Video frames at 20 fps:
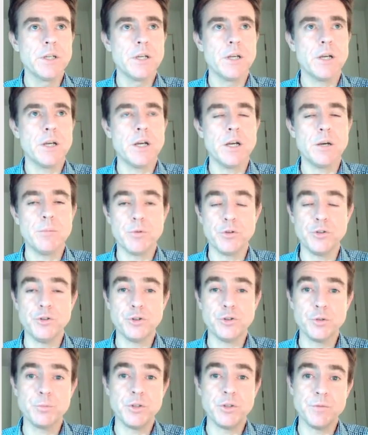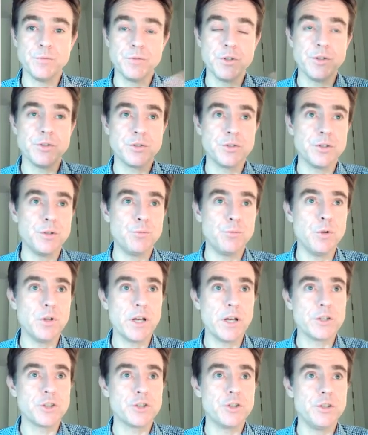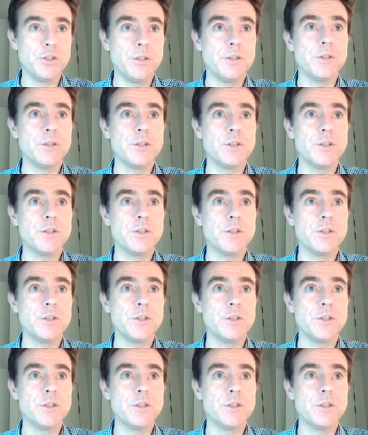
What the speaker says: but you should be convinced it will actually